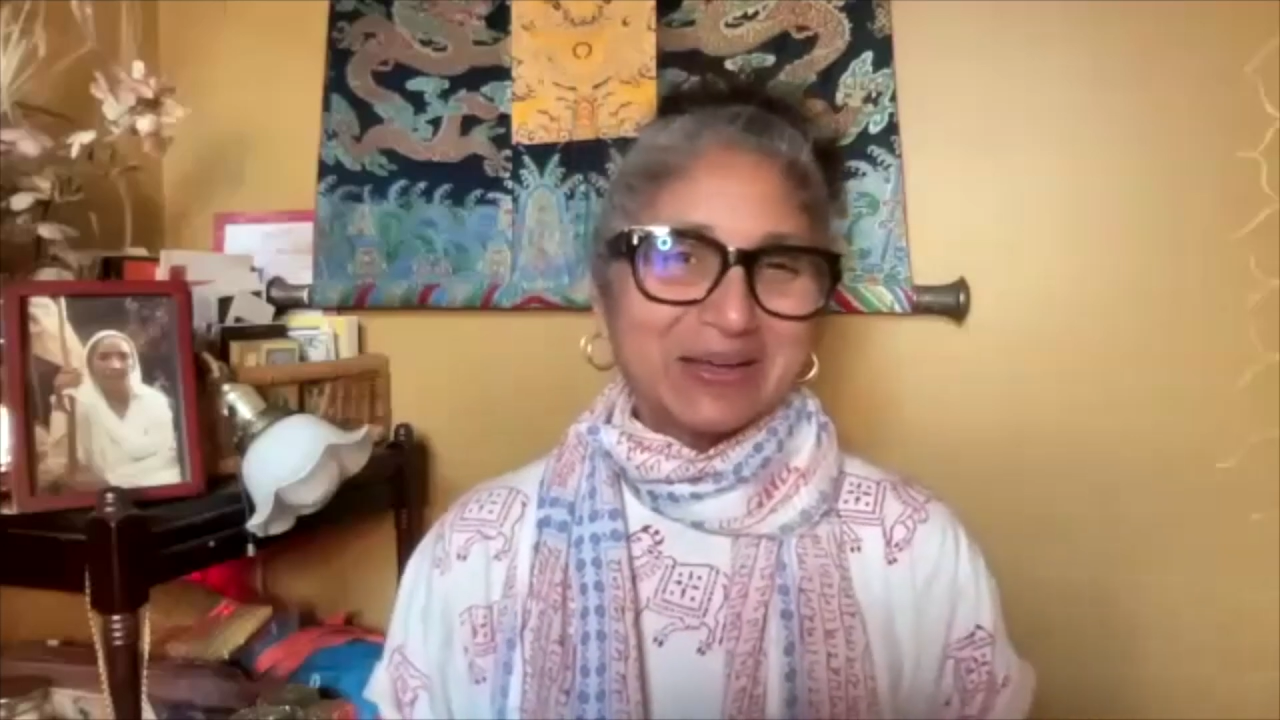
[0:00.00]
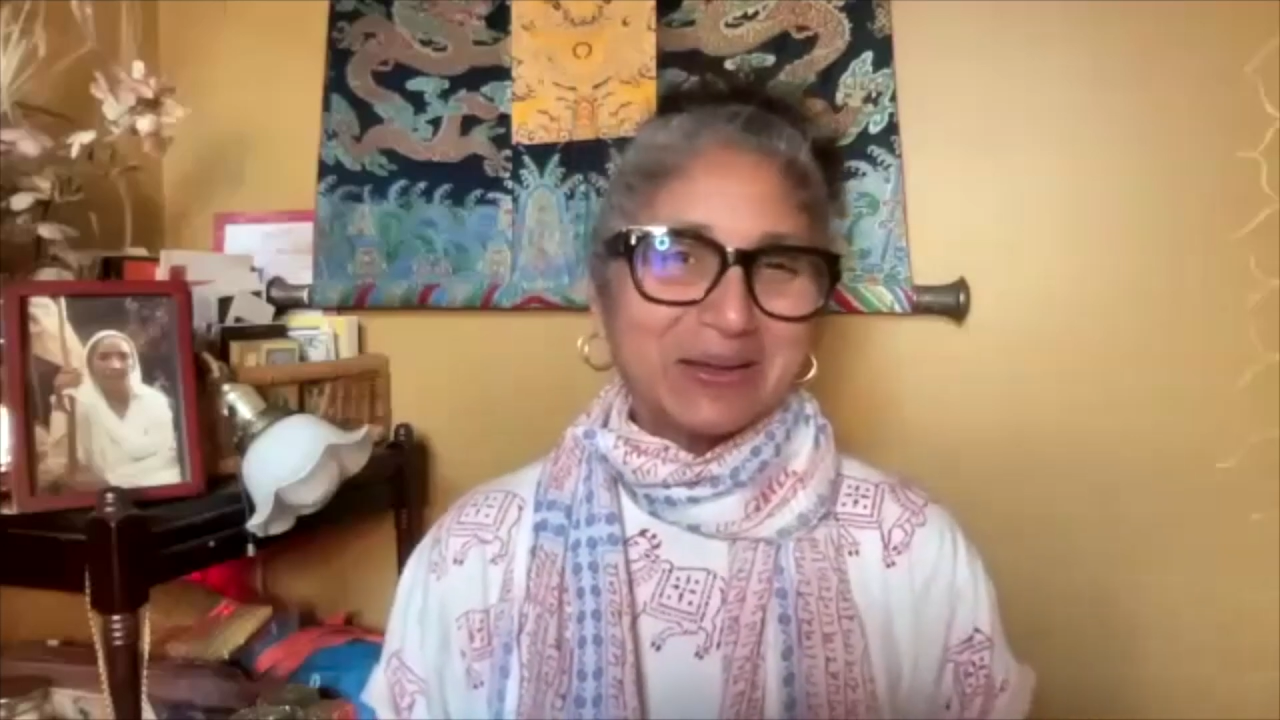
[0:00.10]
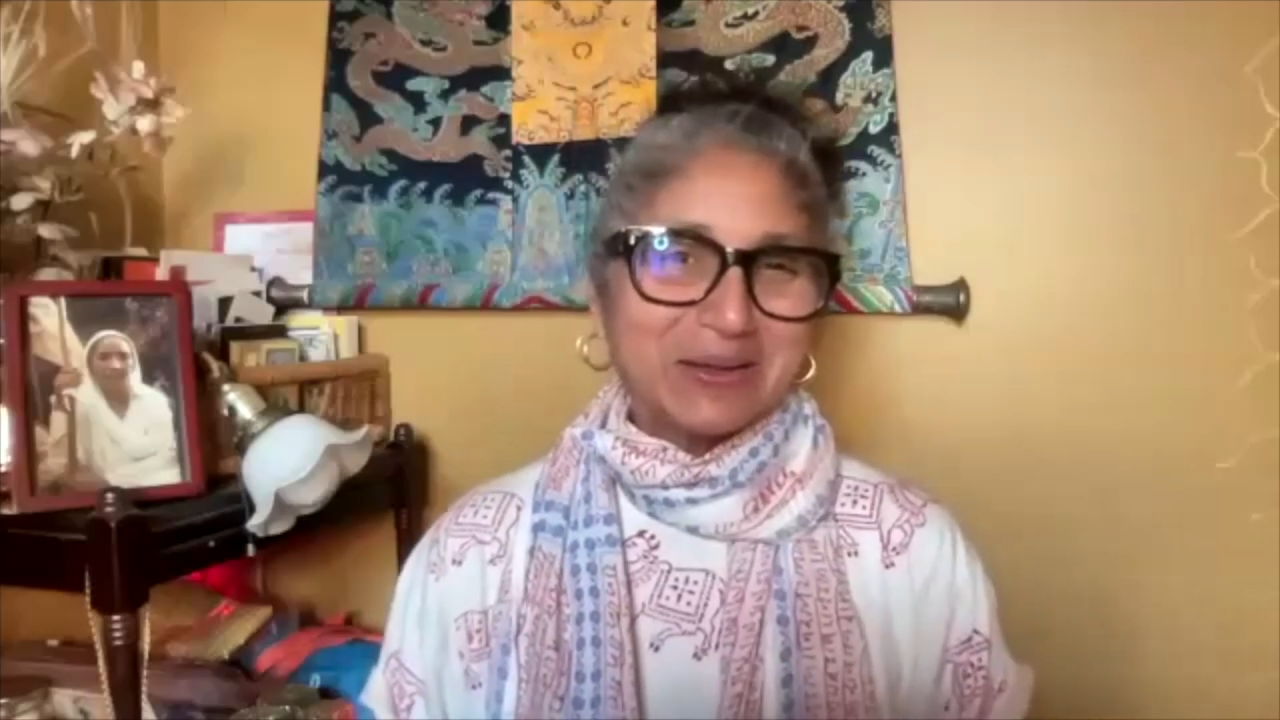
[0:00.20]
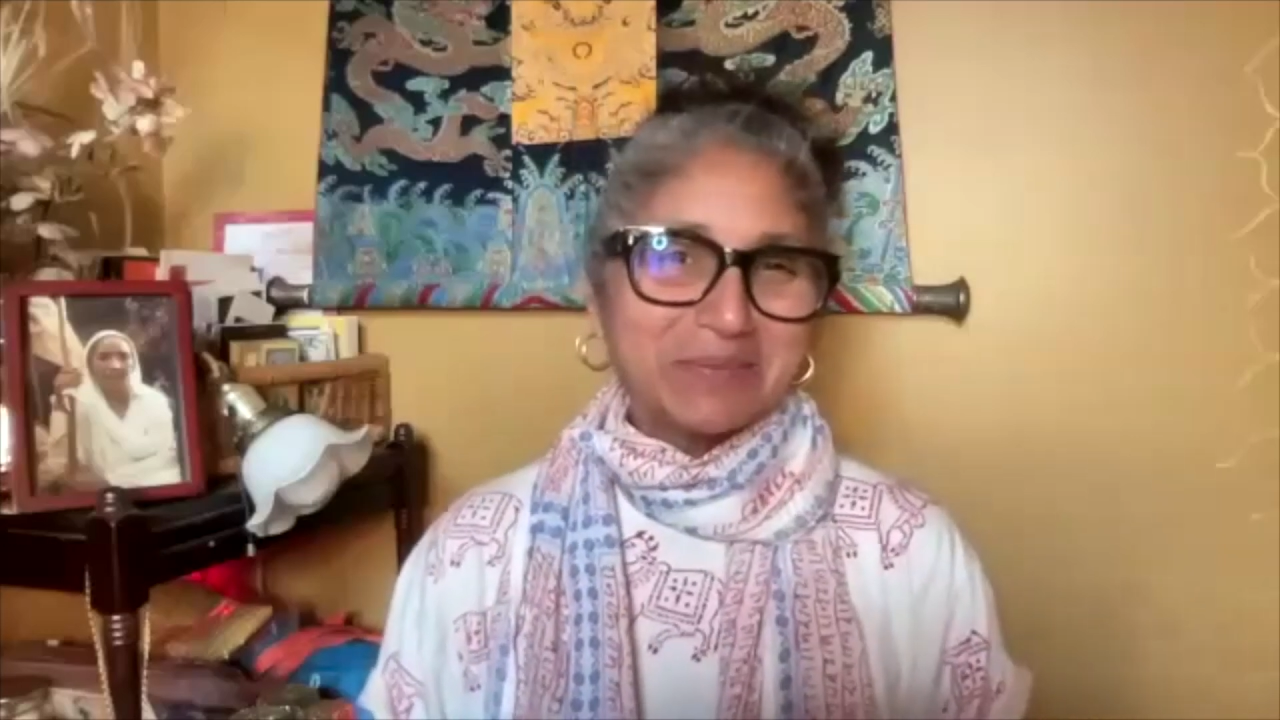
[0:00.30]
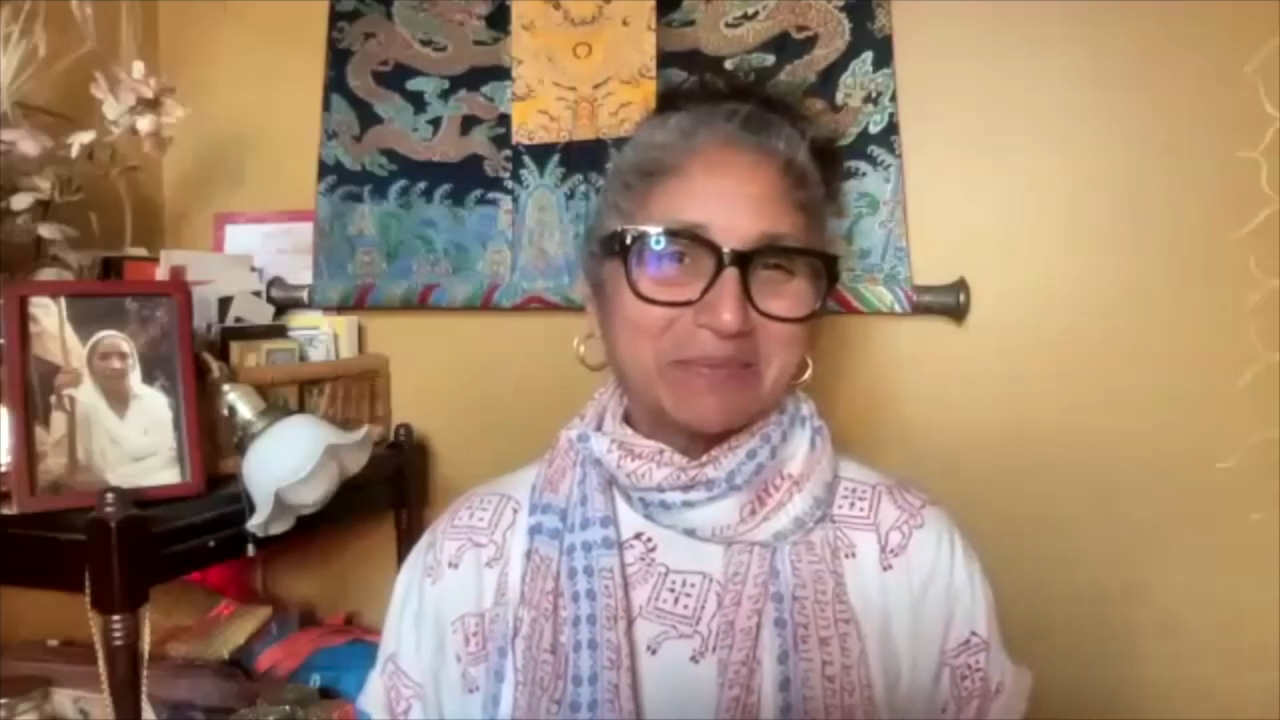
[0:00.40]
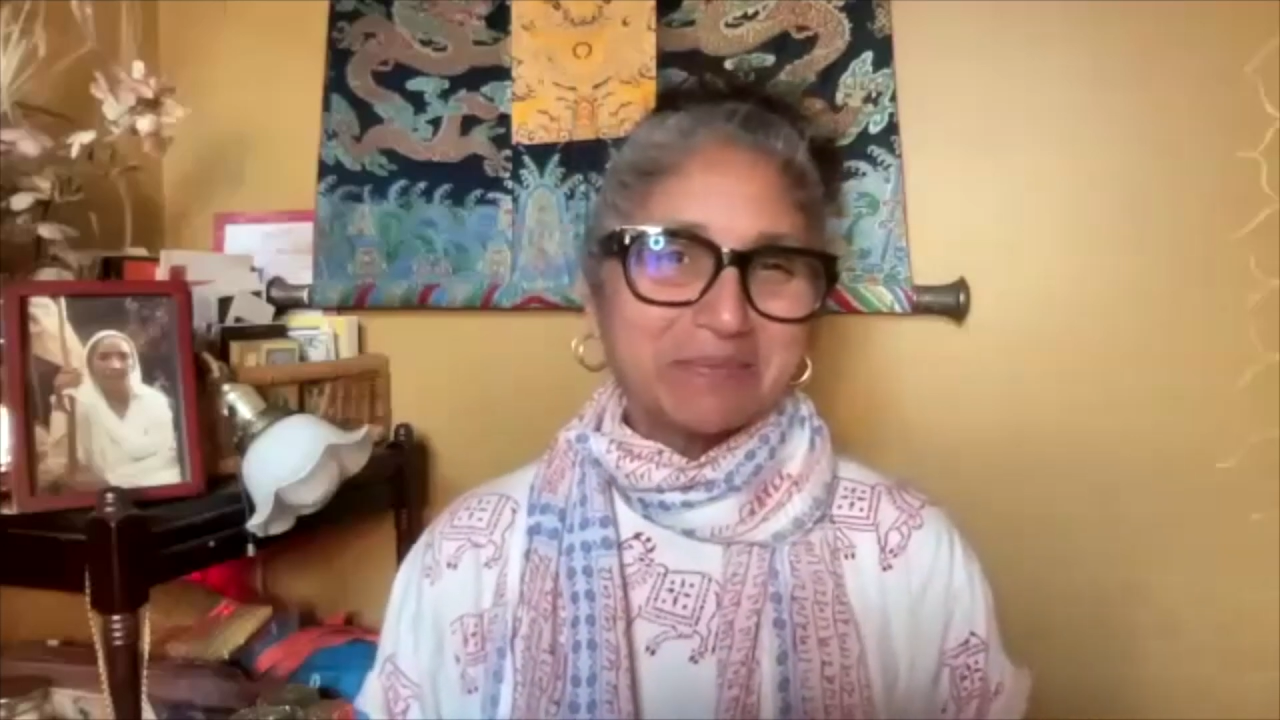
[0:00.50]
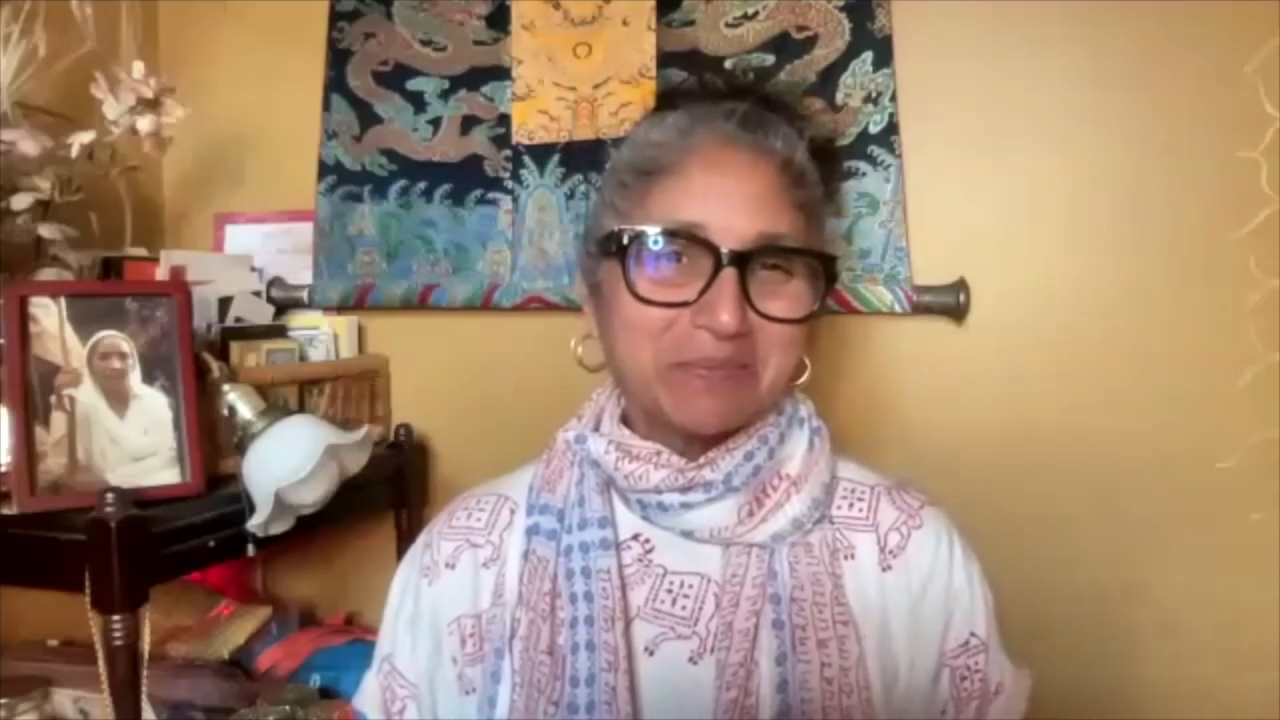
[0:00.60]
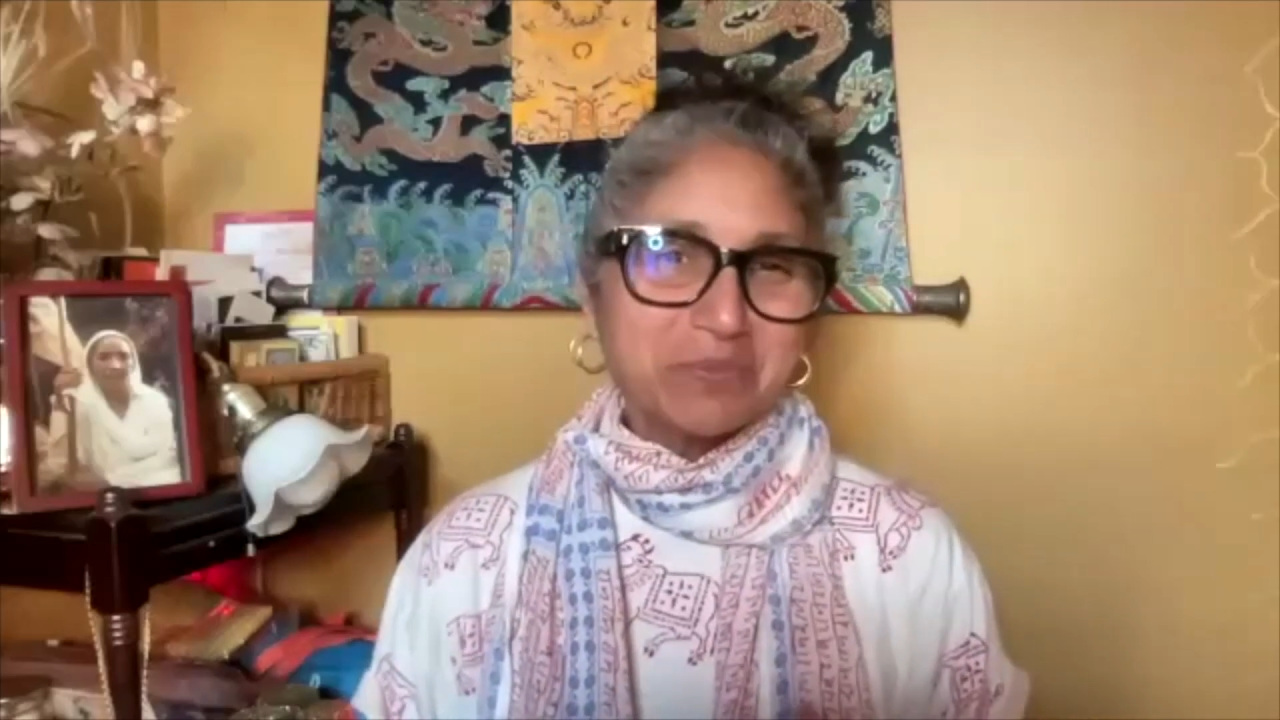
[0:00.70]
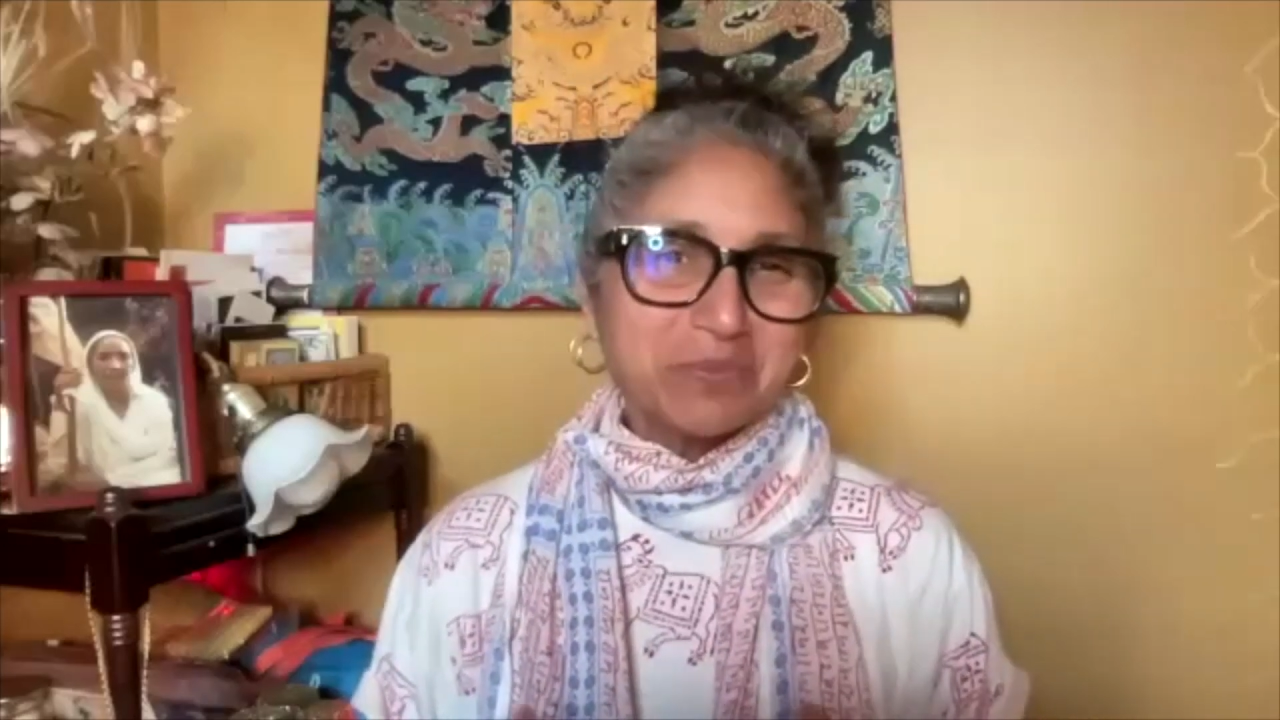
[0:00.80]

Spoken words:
um,